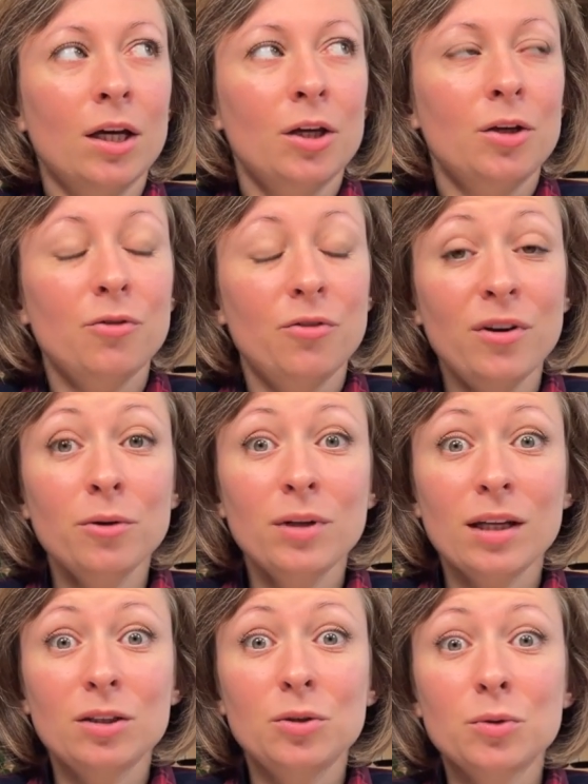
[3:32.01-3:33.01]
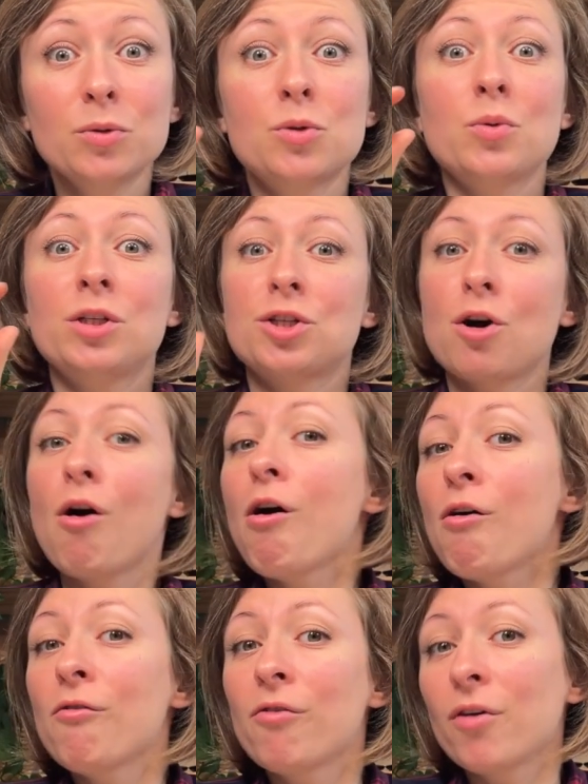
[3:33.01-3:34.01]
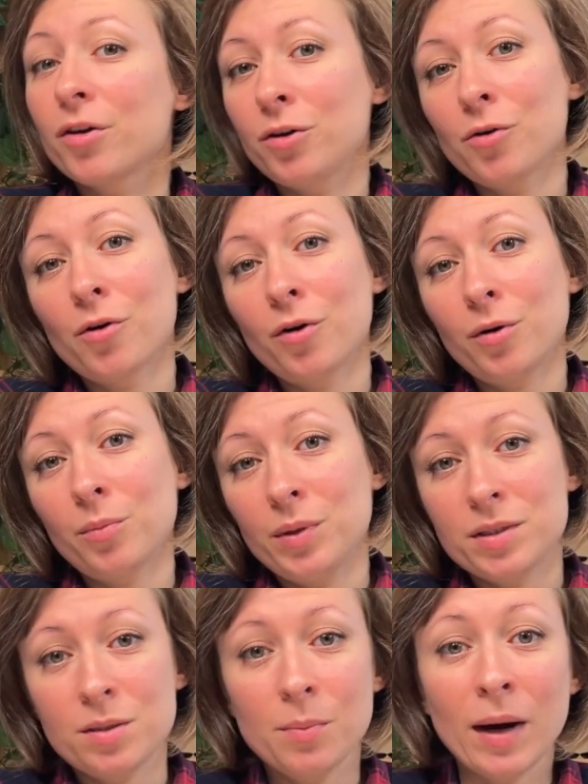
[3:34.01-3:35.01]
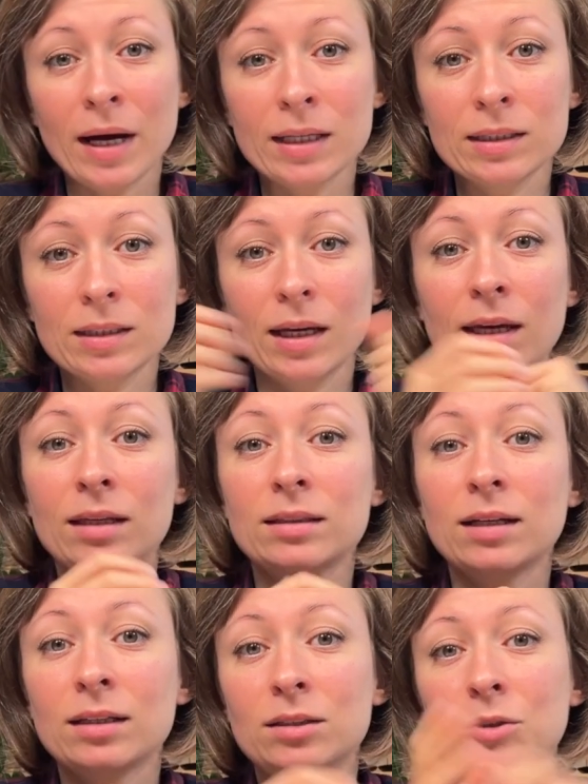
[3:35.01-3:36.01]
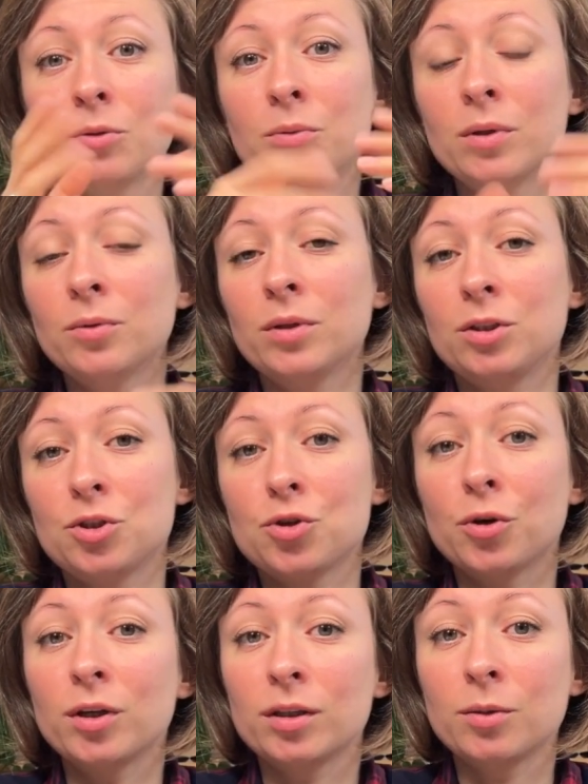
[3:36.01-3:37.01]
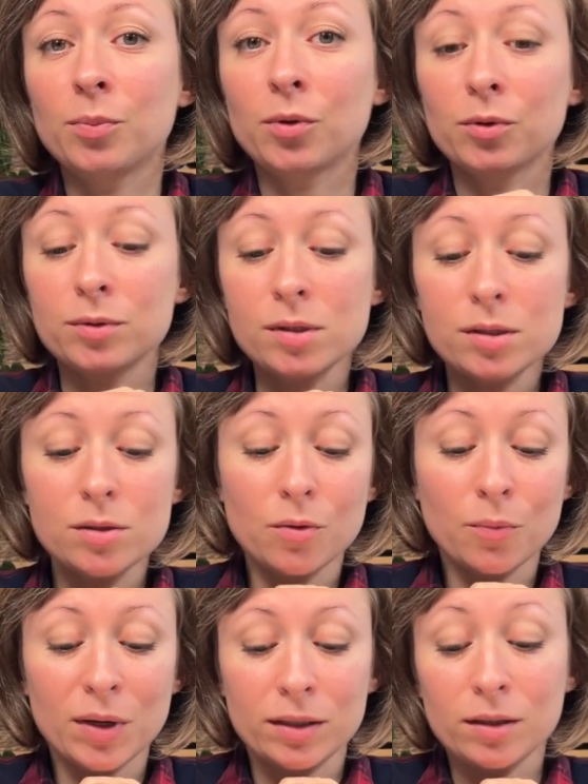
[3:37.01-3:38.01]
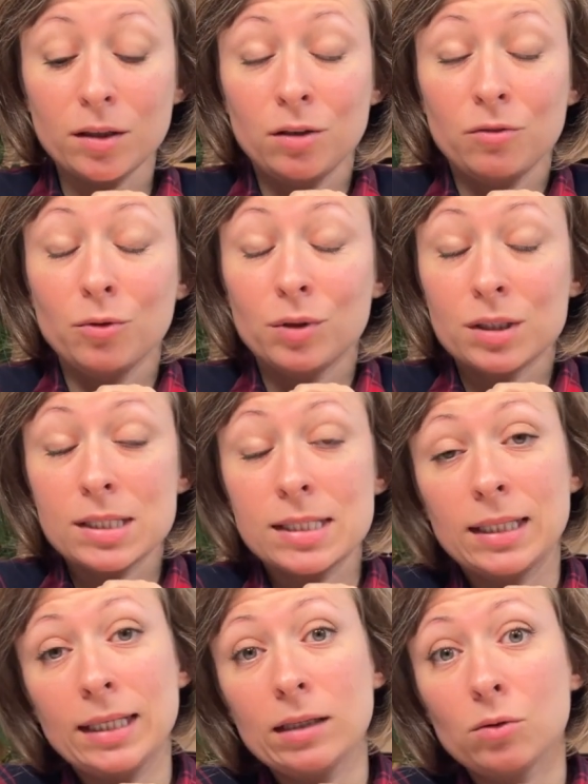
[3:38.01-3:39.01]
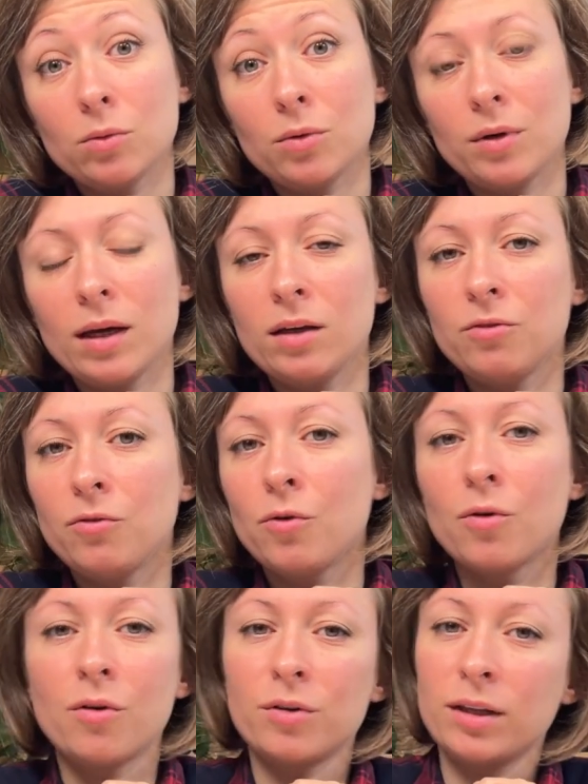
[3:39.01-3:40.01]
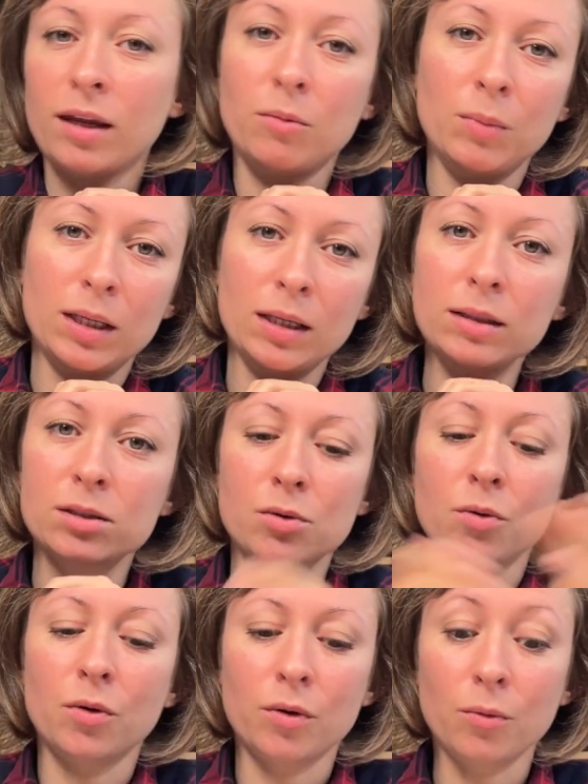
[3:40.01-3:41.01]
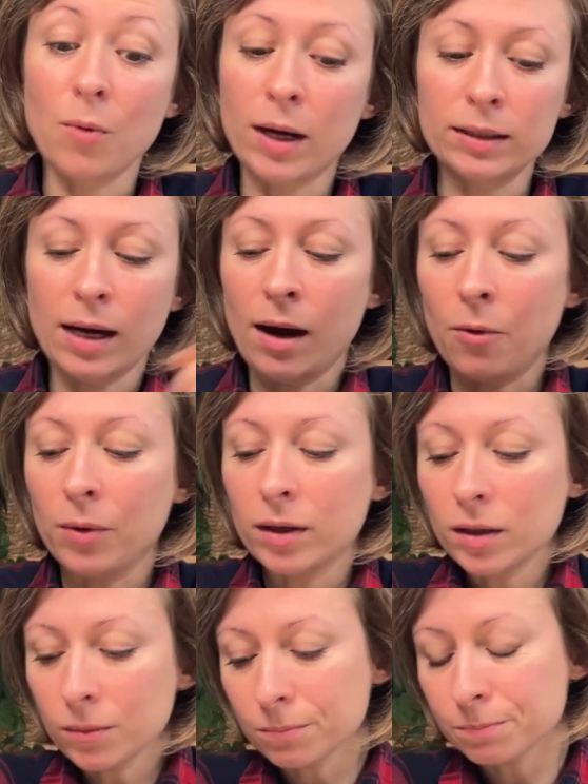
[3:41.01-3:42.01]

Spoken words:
you feel that you switch off your busy mind and that you will enjoy the process, no matter if you are sitting to create for 10 minutes or 1 hour.